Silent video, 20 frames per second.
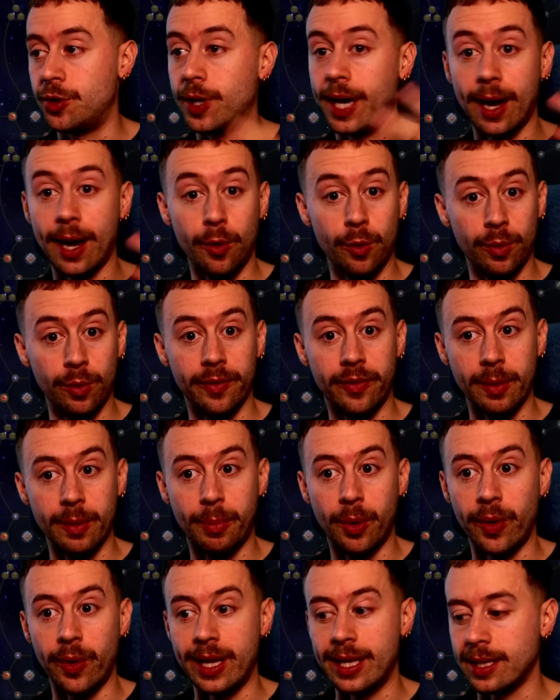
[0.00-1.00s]
you get all of the
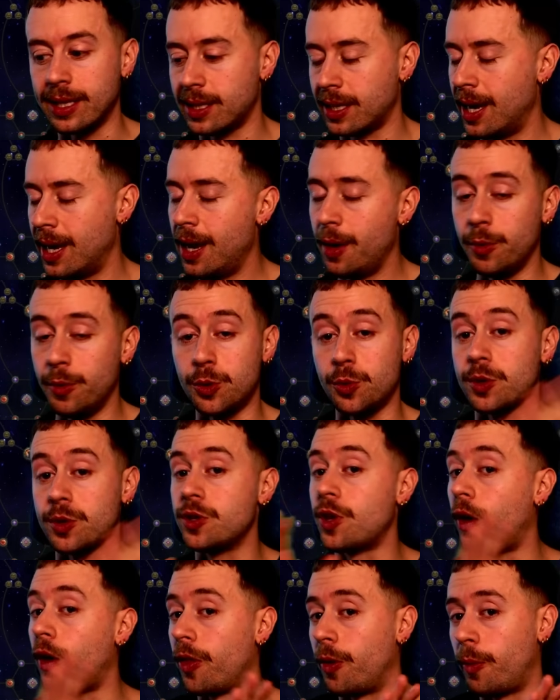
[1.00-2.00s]
points, which was
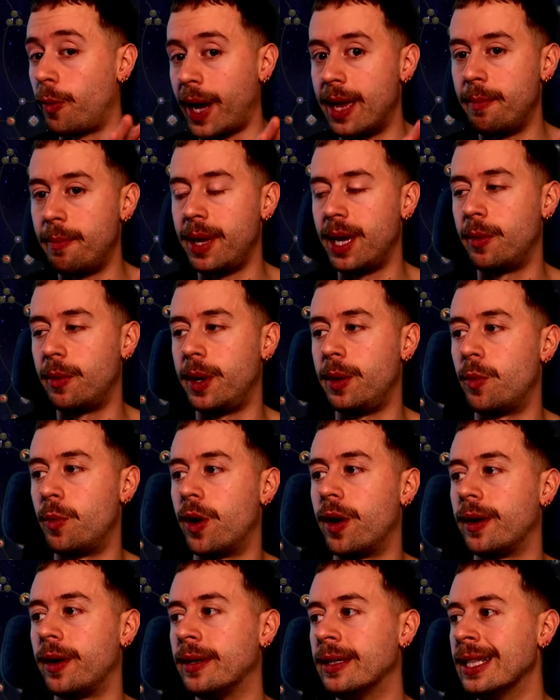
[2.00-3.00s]
not the way in PoE
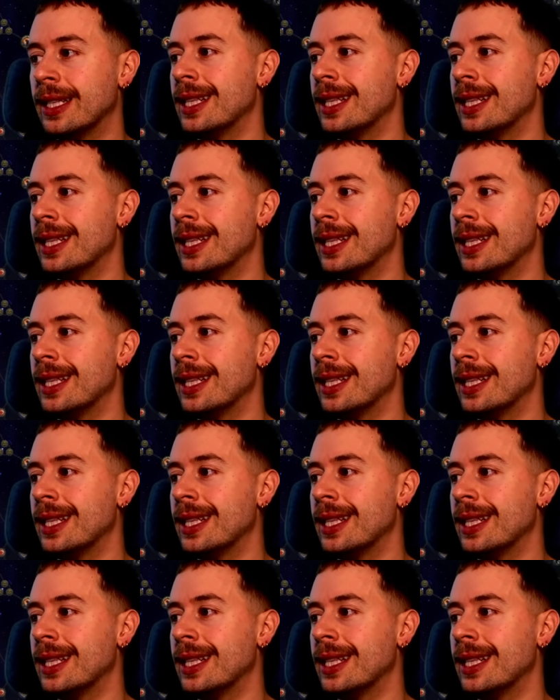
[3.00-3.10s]
1.